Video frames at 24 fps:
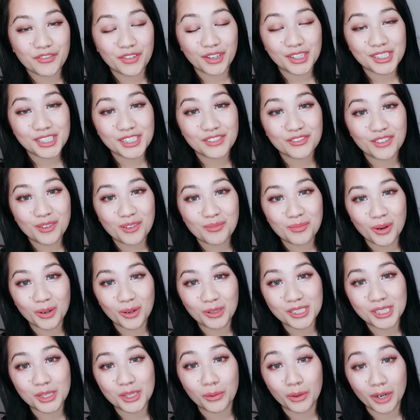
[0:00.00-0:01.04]
First and
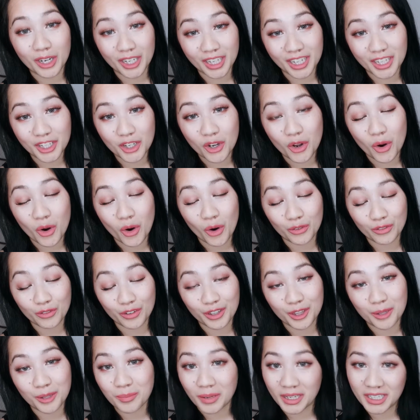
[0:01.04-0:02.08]
foremost, we are going to go
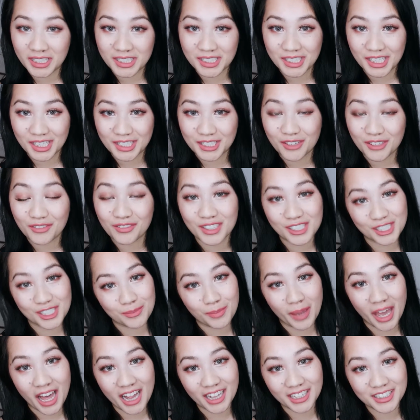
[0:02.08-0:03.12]
over the basics of this
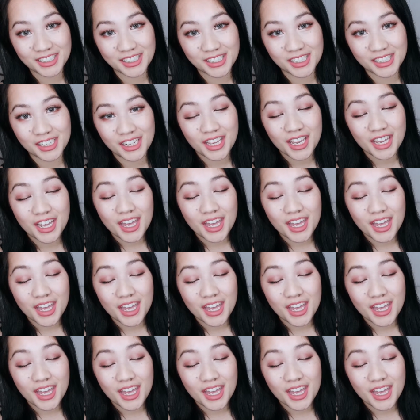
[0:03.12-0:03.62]
palette,